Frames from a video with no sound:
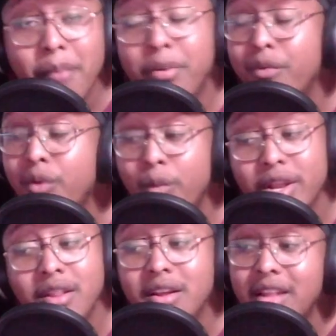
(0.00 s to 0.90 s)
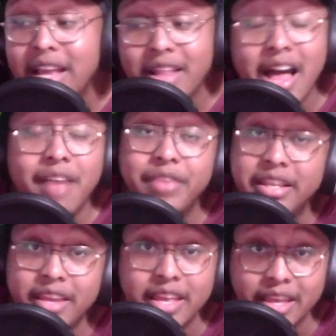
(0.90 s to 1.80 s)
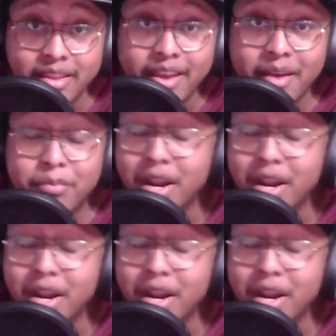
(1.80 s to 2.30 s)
but from what it looked like live, it did.